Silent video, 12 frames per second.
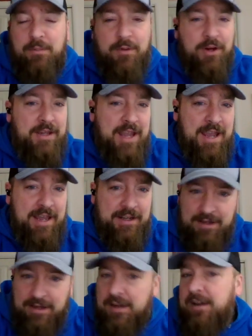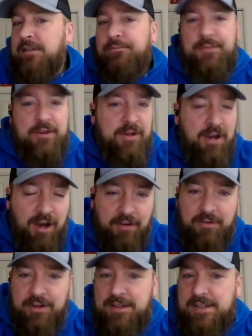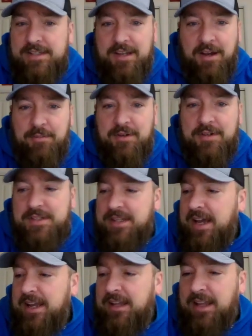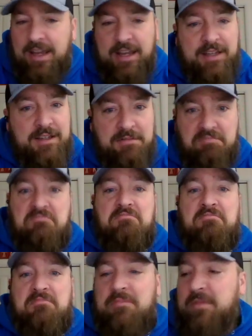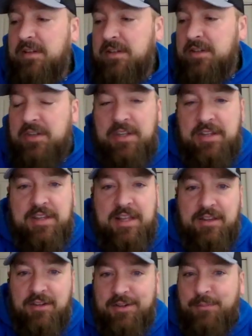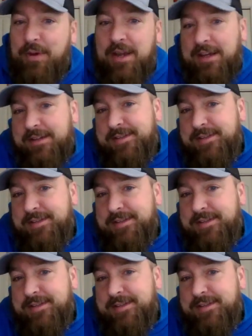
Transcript: Marquette, they're covering these numbers that like they look big.